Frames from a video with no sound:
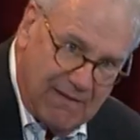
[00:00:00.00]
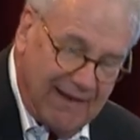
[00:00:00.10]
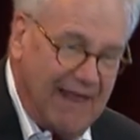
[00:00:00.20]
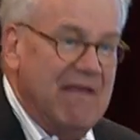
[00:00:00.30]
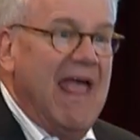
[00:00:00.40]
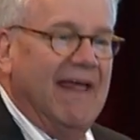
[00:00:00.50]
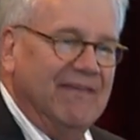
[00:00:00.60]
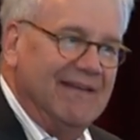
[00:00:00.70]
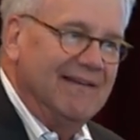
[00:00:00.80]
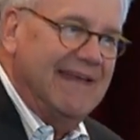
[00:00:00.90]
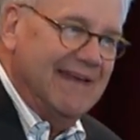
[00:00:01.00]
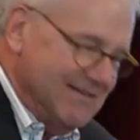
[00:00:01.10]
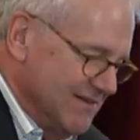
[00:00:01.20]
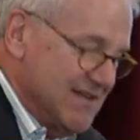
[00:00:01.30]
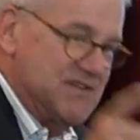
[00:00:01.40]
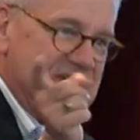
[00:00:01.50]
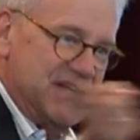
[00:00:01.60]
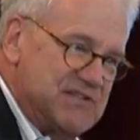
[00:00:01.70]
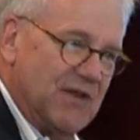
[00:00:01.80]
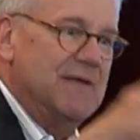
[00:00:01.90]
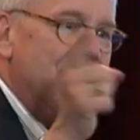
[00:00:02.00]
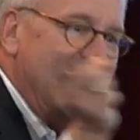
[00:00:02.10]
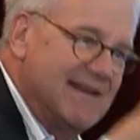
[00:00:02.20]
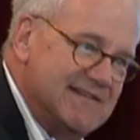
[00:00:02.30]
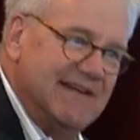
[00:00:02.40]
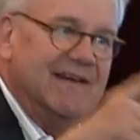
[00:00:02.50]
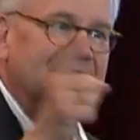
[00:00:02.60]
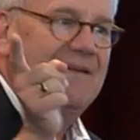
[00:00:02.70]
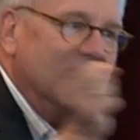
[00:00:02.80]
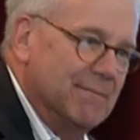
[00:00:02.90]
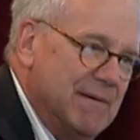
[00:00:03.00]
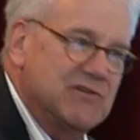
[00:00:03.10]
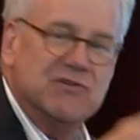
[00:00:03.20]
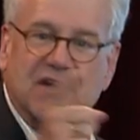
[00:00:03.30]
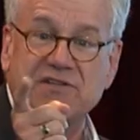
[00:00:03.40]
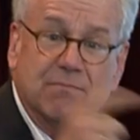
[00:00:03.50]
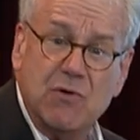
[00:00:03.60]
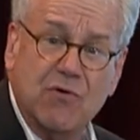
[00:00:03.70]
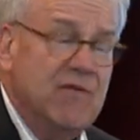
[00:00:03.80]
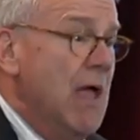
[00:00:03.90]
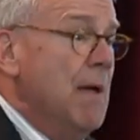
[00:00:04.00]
my life. And the little kid does this on the magazine, and the picture doesn't move